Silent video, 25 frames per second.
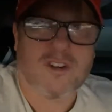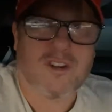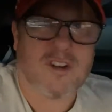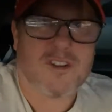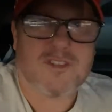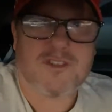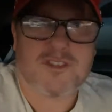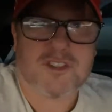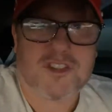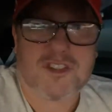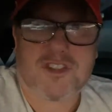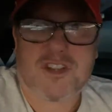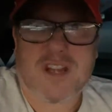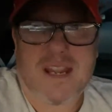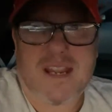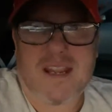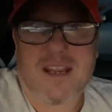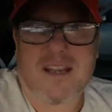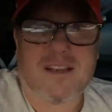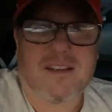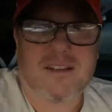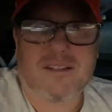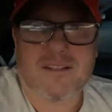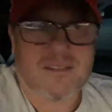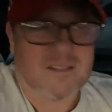
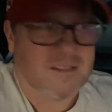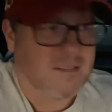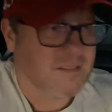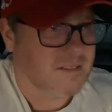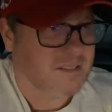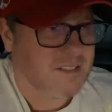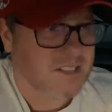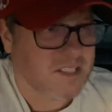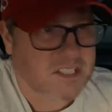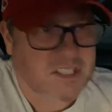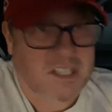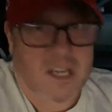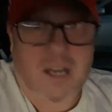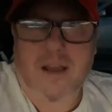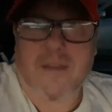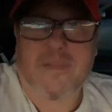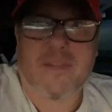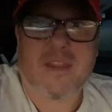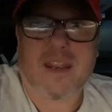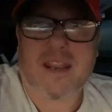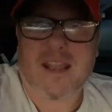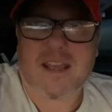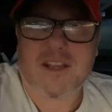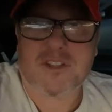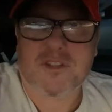insane
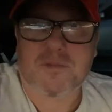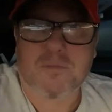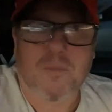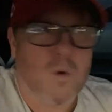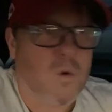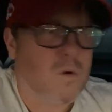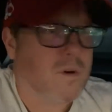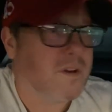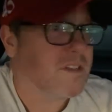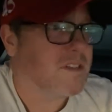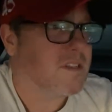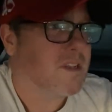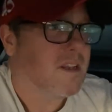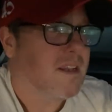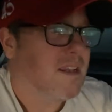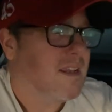son that has more...